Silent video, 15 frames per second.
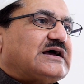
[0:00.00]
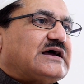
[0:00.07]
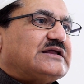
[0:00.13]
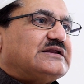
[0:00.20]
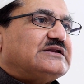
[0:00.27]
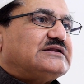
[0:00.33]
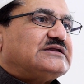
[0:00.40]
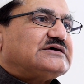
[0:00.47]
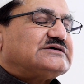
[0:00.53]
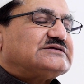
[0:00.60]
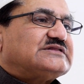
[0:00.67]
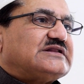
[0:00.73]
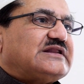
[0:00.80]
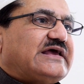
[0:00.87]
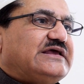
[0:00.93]
and
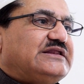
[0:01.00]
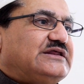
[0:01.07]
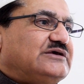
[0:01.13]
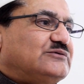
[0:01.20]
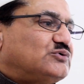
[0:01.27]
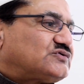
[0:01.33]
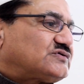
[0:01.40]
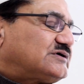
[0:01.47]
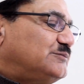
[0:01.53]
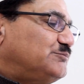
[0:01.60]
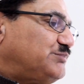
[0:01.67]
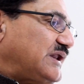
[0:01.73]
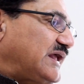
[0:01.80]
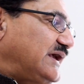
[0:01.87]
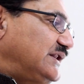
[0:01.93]
the lady was
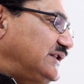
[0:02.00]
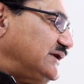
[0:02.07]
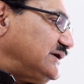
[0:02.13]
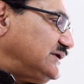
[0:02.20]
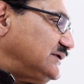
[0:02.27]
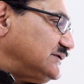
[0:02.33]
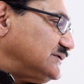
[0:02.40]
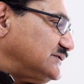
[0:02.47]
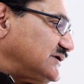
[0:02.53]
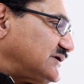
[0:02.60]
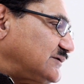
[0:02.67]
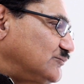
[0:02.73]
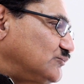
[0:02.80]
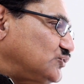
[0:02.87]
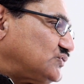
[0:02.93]
complaining
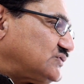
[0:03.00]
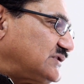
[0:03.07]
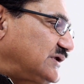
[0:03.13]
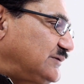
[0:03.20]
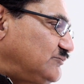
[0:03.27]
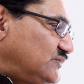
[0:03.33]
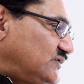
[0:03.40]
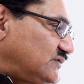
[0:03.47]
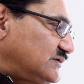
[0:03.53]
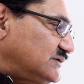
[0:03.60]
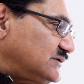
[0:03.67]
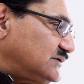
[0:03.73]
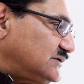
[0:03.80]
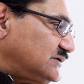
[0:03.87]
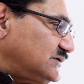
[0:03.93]
that
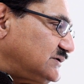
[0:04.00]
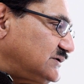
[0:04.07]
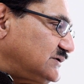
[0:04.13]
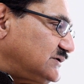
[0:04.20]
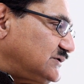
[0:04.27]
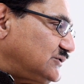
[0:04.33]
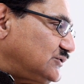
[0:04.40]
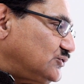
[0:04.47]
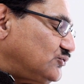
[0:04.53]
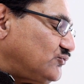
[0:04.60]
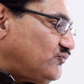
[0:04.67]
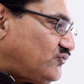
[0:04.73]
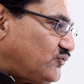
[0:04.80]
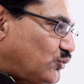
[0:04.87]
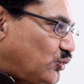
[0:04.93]
Muslims
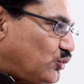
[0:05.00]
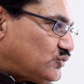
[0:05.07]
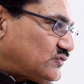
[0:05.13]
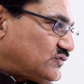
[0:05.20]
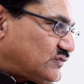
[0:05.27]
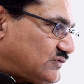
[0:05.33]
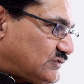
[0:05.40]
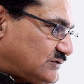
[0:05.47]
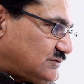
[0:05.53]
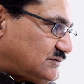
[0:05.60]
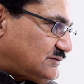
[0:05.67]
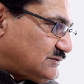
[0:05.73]
force